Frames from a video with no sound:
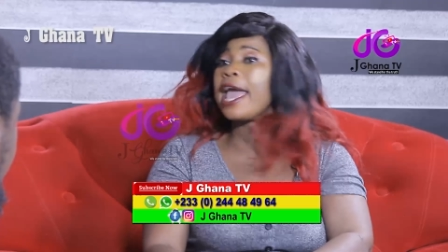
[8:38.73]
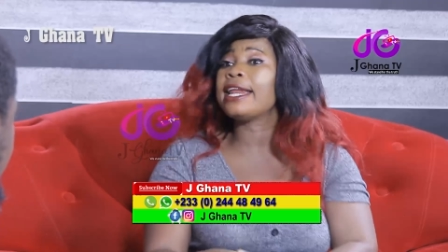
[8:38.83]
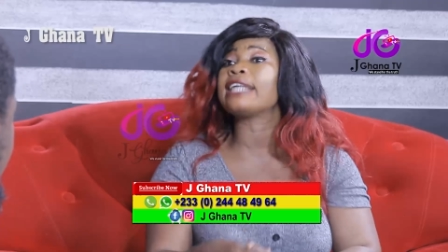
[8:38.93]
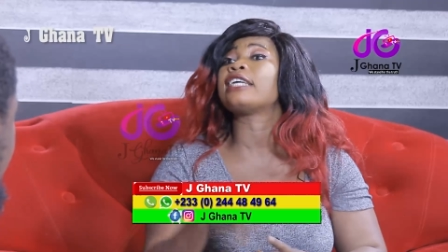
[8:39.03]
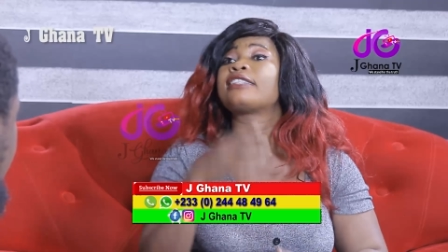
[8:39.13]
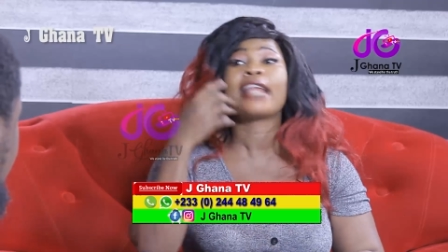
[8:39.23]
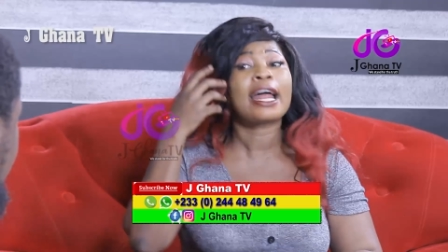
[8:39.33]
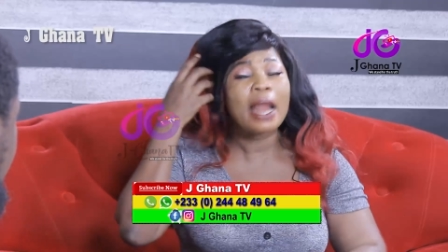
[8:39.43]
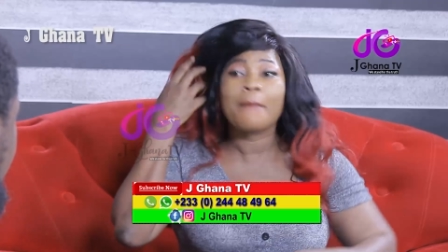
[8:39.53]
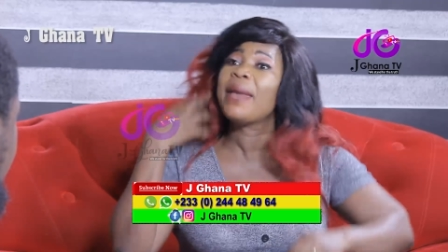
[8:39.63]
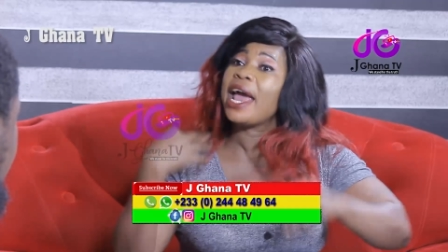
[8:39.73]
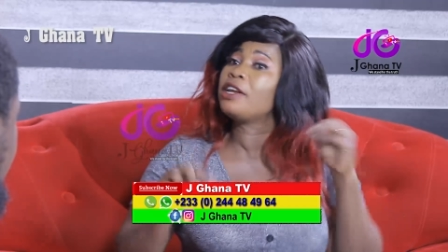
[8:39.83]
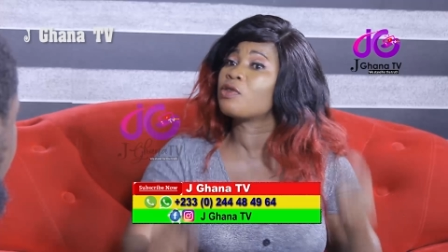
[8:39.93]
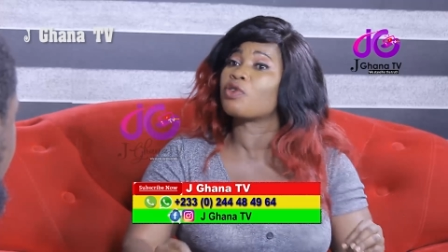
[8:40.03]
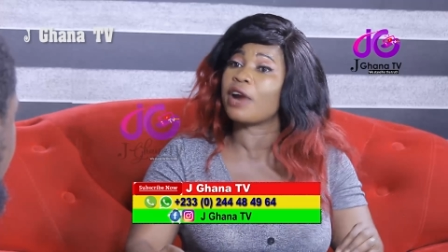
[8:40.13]
Eh, not just an
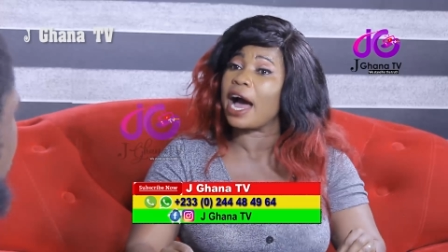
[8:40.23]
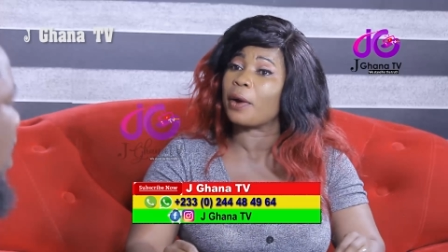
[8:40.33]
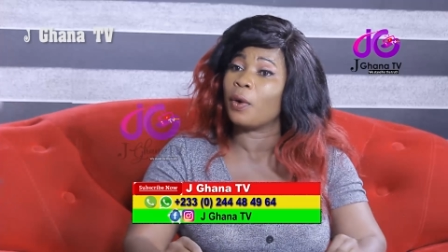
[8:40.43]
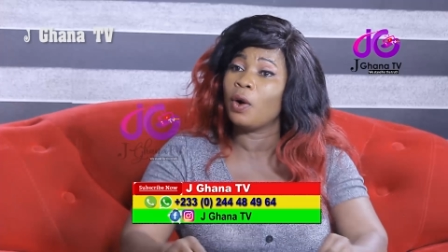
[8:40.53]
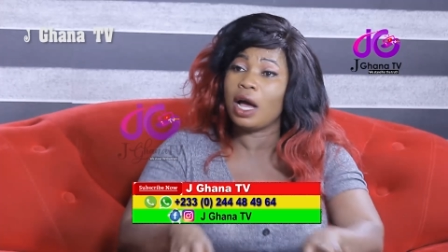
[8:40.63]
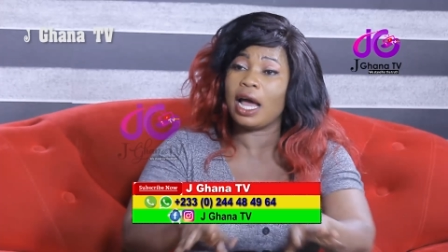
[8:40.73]
unmade you crown.